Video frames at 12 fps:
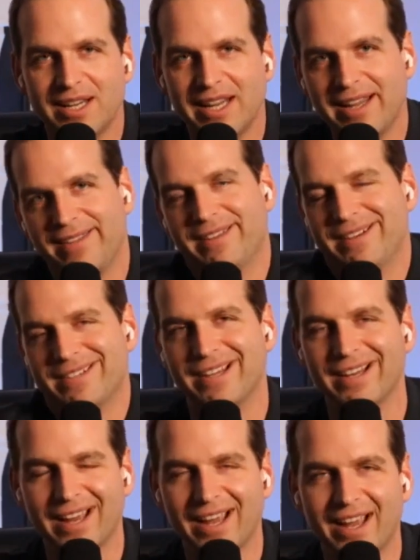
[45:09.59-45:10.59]
And then it's
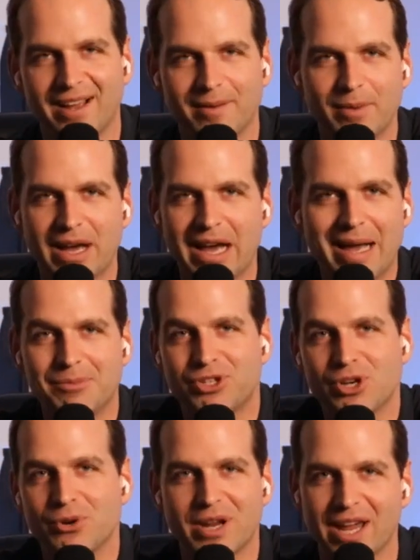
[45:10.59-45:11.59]
like, I'm just
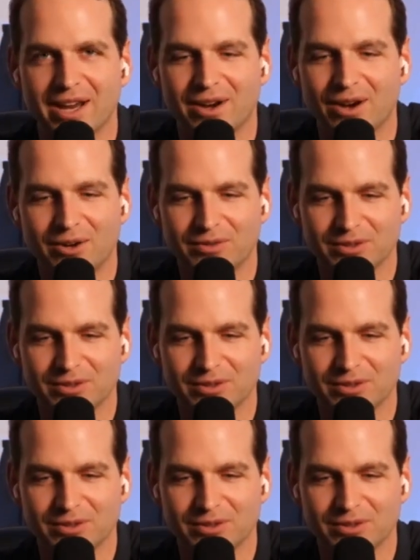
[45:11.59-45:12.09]
okay at golf.